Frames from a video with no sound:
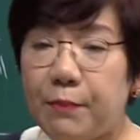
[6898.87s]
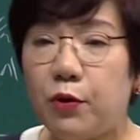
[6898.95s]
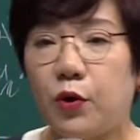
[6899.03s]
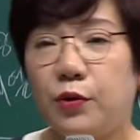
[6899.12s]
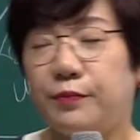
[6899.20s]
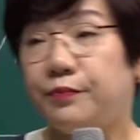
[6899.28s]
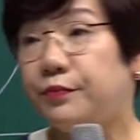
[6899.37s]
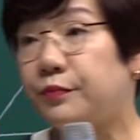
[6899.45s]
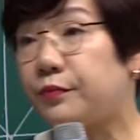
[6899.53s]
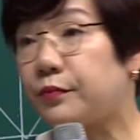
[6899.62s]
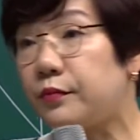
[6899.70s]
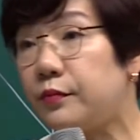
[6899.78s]
meeting
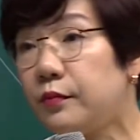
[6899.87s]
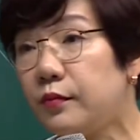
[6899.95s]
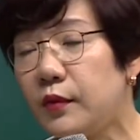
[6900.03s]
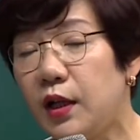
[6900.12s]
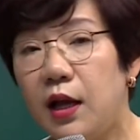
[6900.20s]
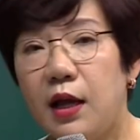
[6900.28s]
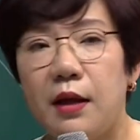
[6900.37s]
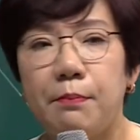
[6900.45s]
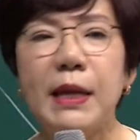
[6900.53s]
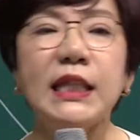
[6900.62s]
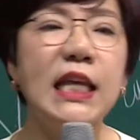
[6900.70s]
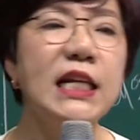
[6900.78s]
participation.
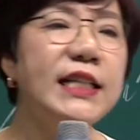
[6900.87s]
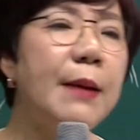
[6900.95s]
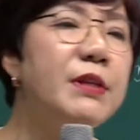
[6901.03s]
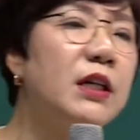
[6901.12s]
Why must you